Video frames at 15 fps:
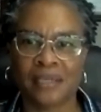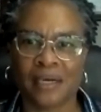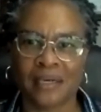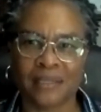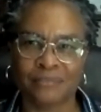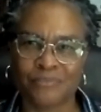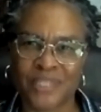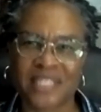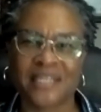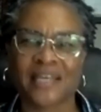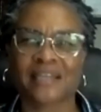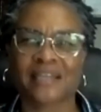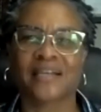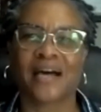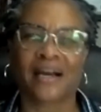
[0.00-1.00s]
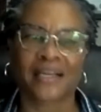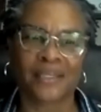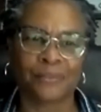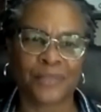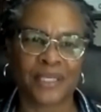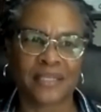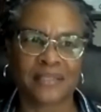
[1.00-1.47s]
um, SNCC
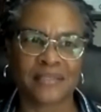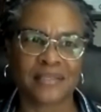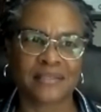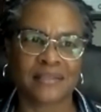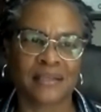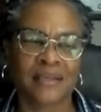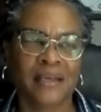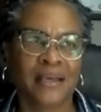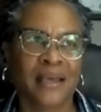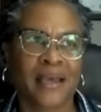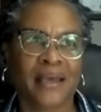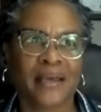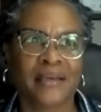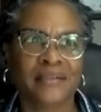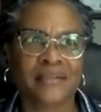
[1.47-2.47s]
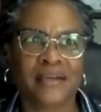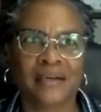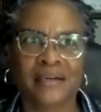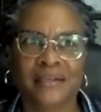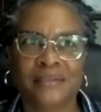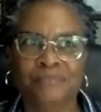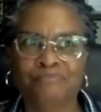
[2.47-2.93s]
documents and,
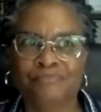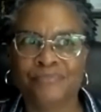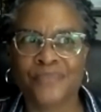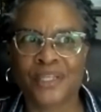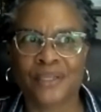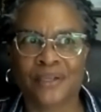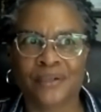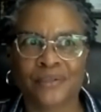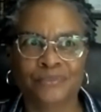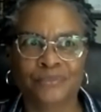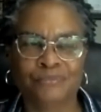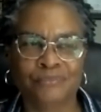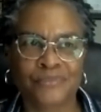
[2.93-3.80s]
um, you know,